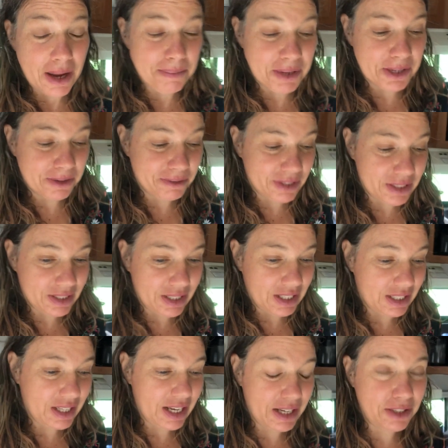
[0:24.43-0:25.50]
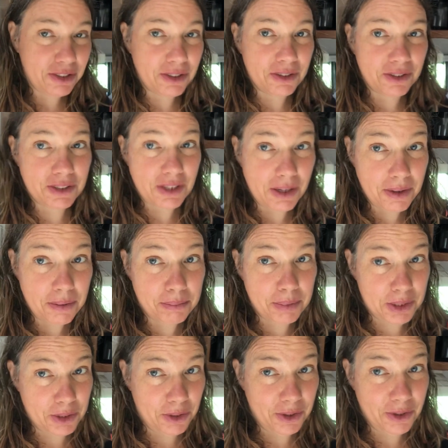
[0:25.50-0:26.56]
I'm here visiting Angel's
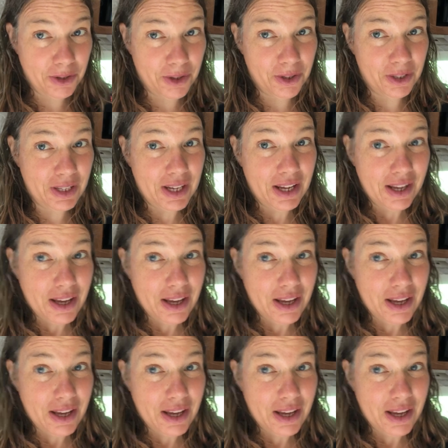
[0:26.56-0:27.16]
paternal